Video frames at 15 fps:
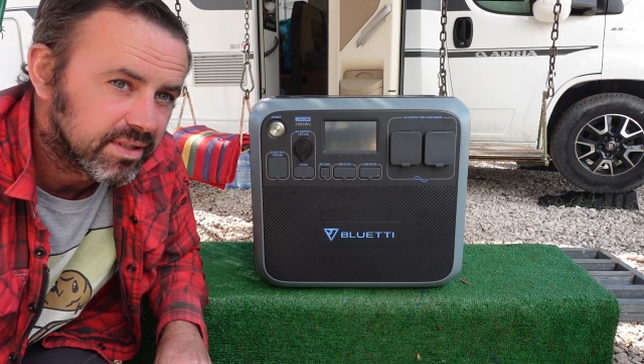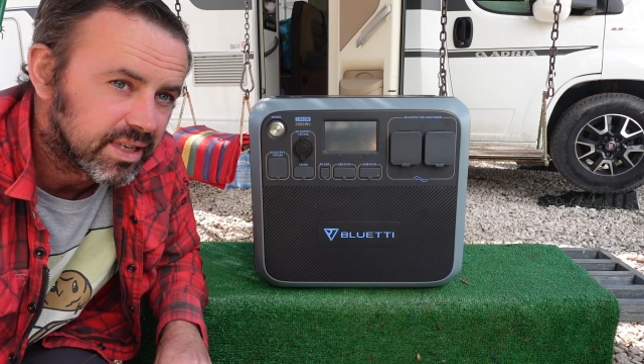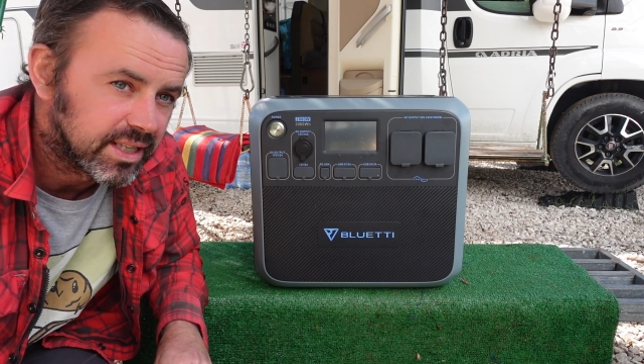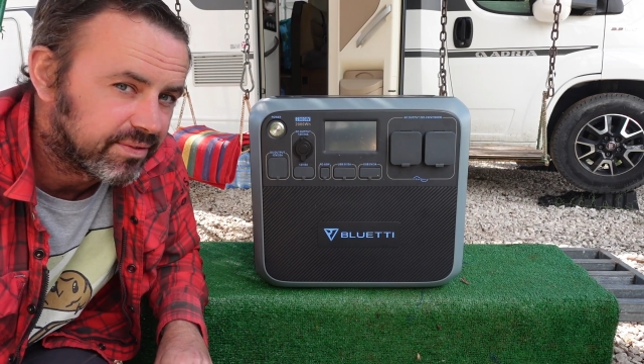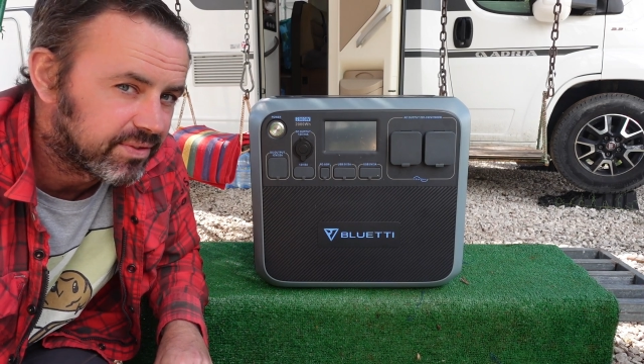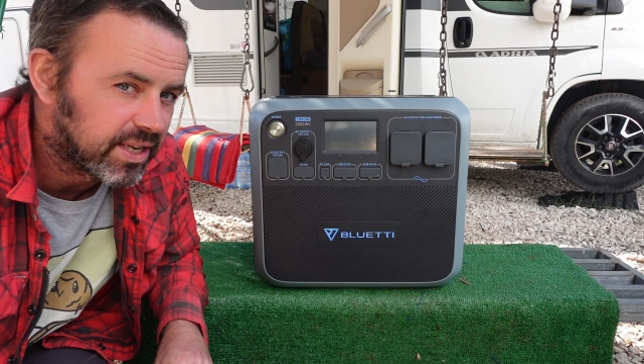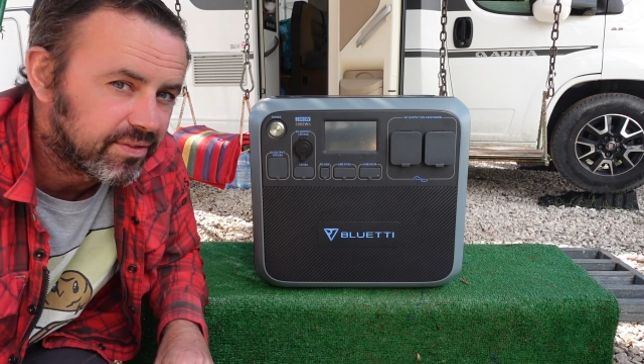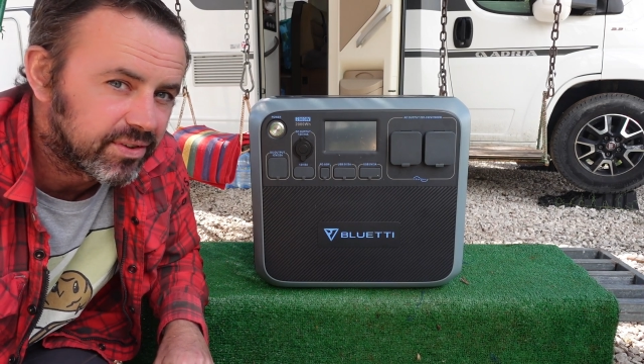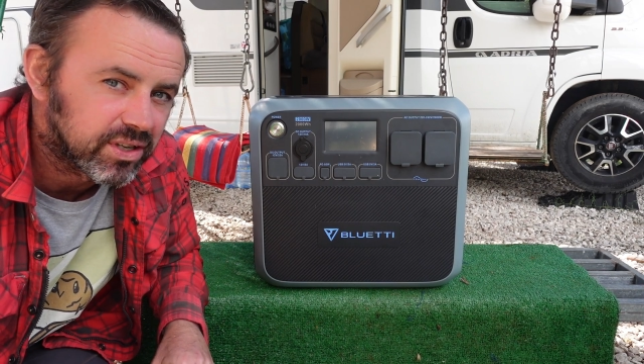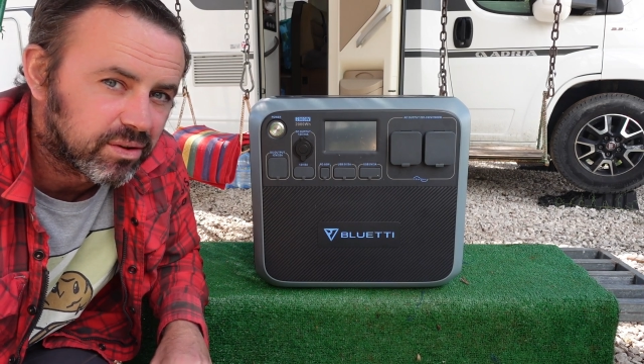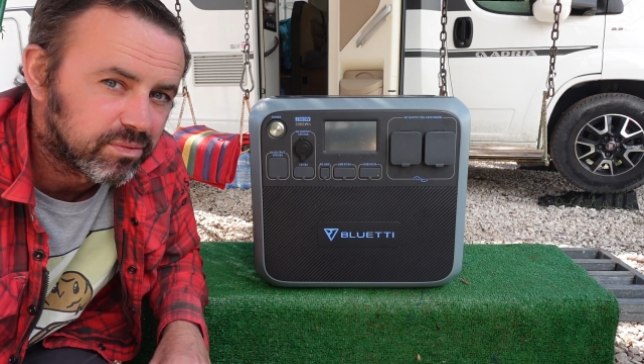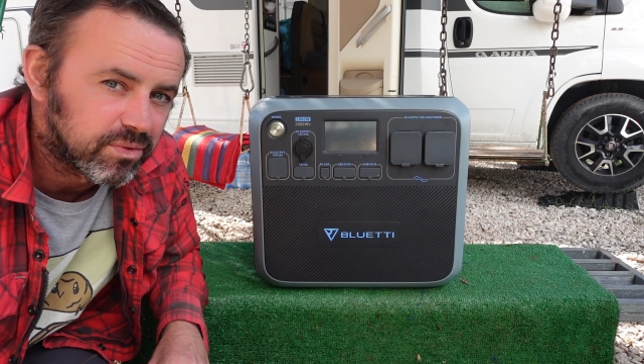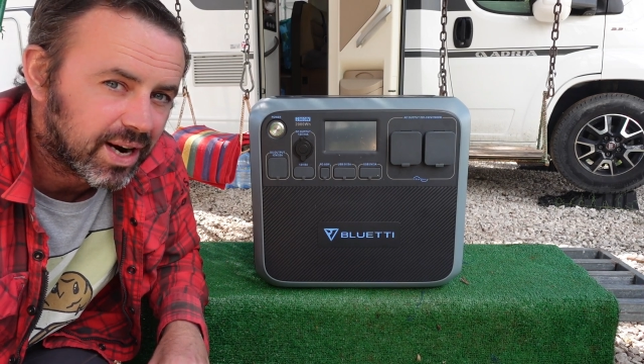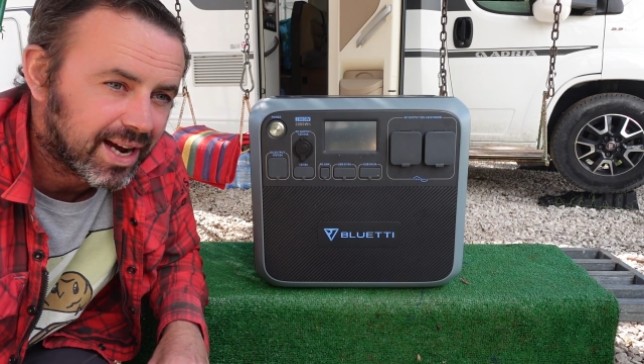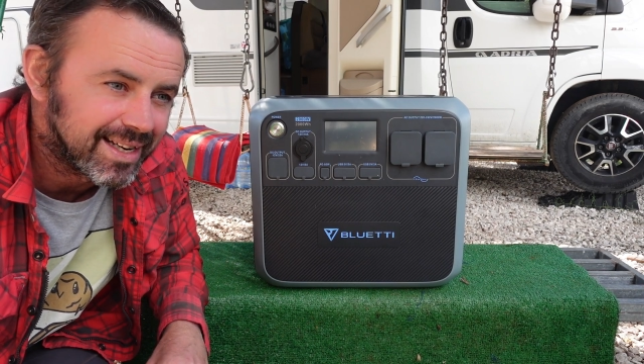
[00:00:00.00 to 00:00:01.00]
and they've never
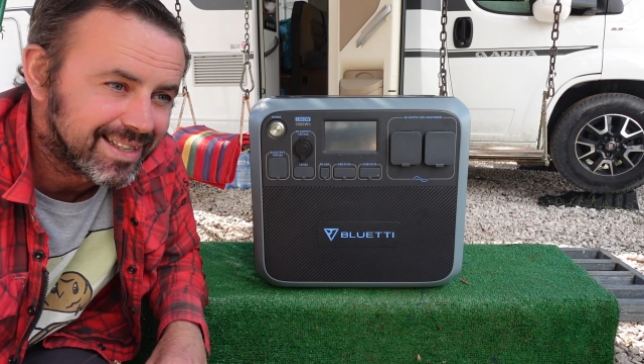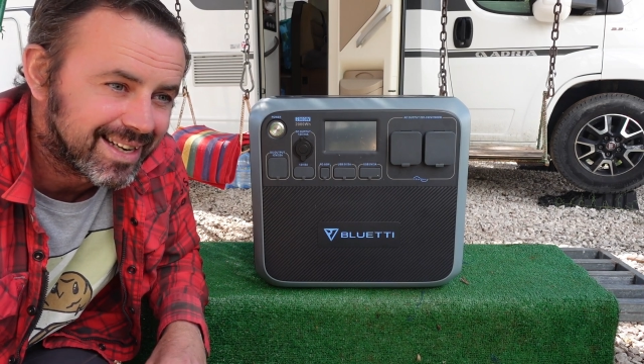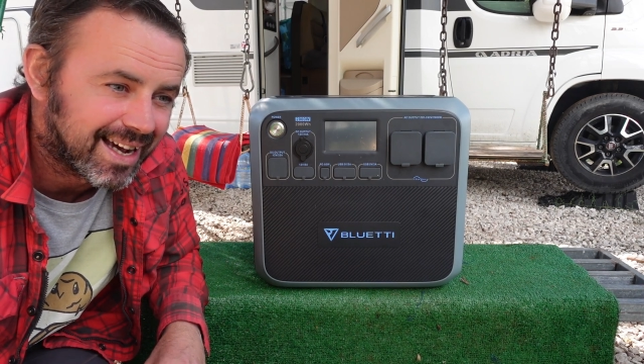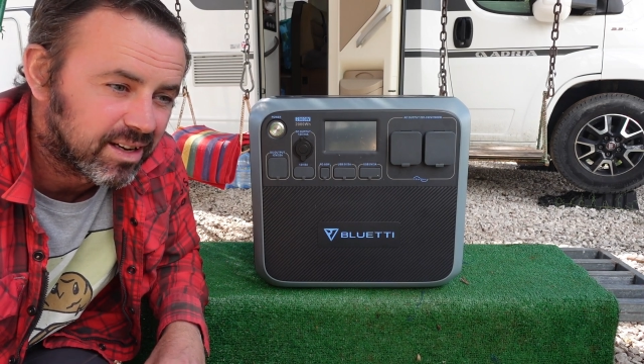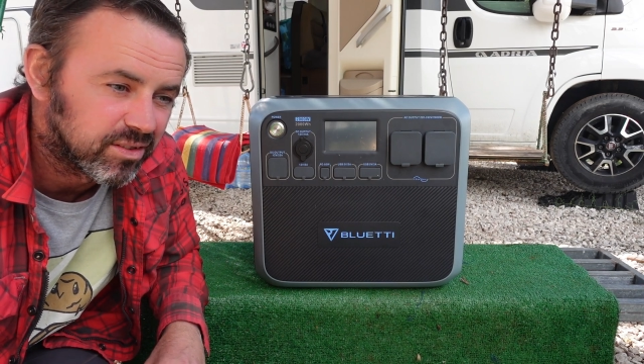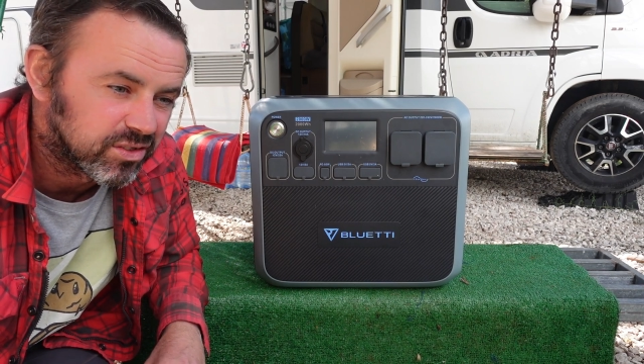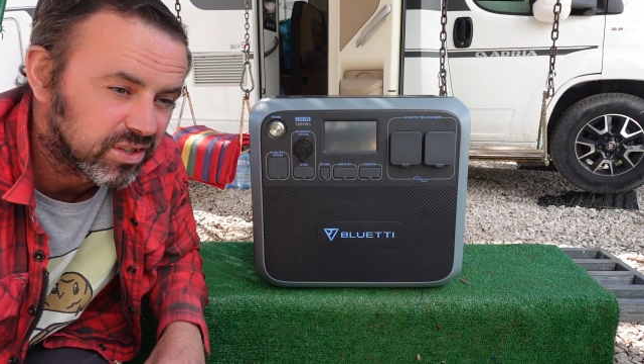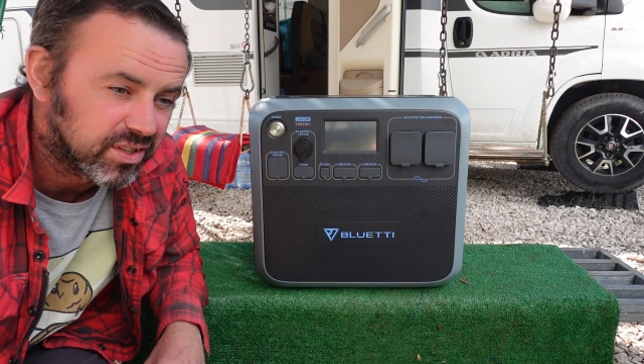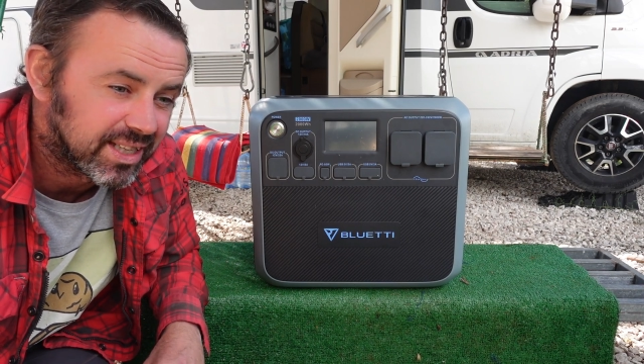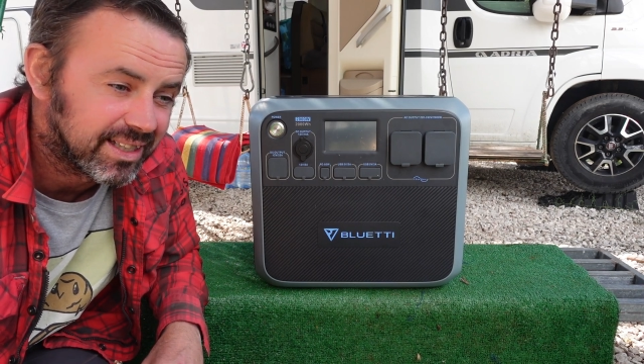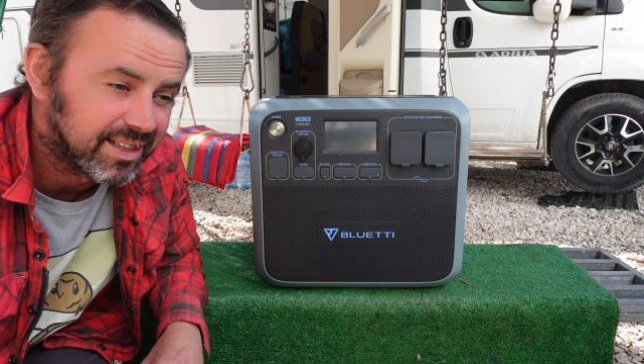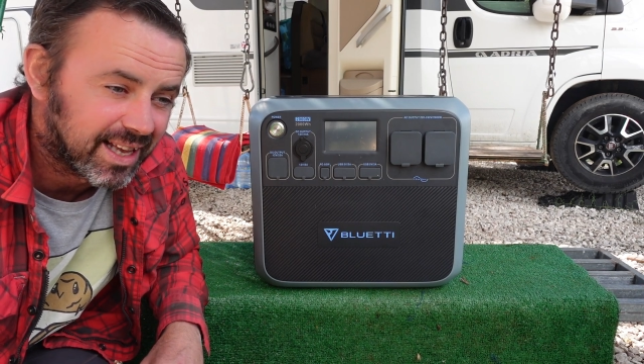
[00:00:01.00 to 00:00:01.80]
gone right down, so they